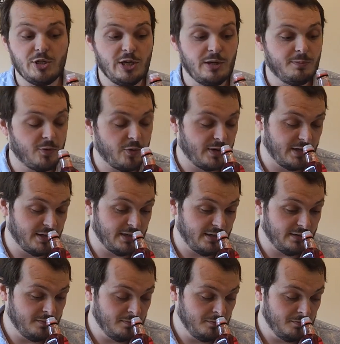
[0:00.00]
cheap
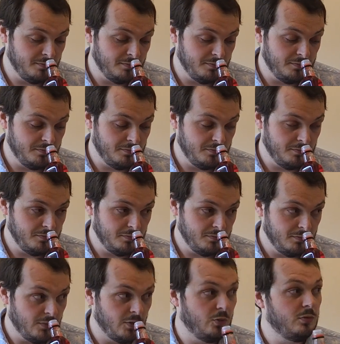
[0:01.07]
grenadine.
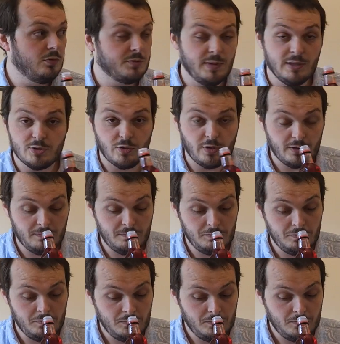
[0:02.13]
Oh, it smells alright.
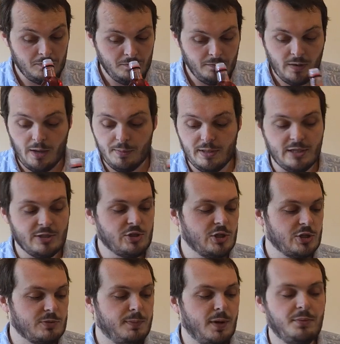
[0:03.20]
I mean, it's
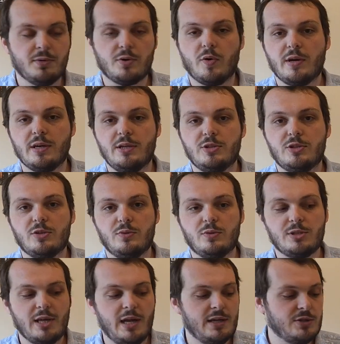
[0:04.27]
just pomegranate
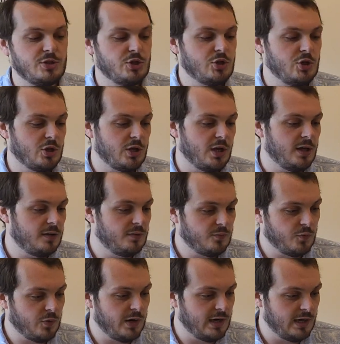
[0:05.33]
juice and sugar,
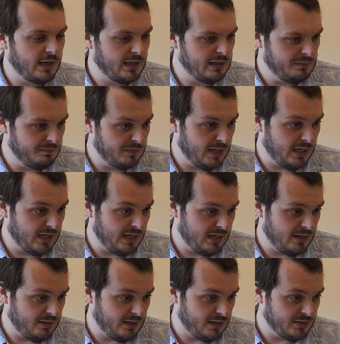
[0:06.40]
really.
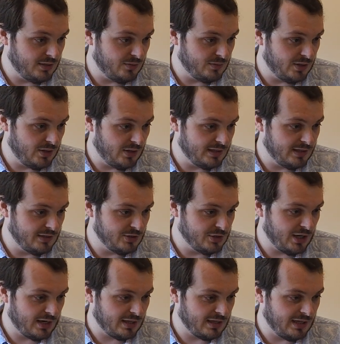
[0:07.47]
I don't know, I didn't
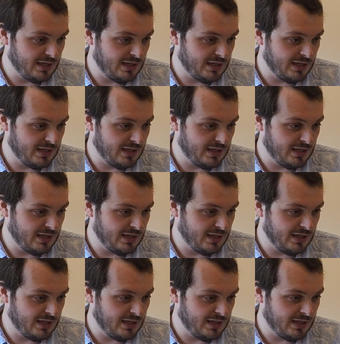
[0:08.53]
check